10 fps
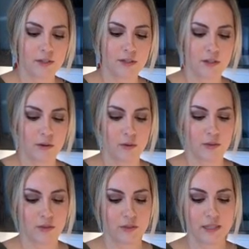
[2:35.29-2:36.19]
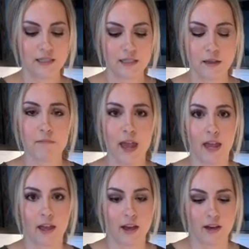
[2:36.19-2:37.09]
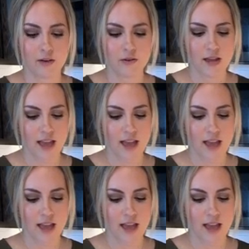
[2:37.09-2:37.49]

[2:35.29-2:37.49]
So this is a mango,